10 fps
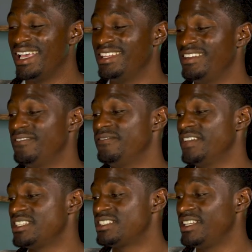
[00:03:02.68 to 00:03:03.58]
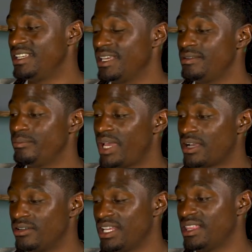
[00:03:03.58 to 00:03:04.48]
and then eventually getting
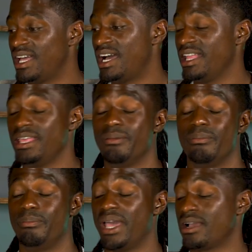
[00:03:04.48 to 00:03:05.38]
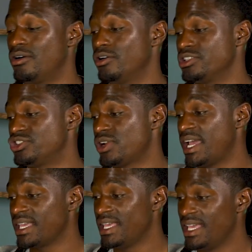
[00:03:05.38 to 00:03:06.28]
back on that line and back on
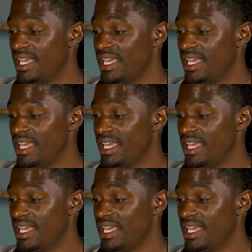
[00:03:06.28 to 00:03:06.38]
track.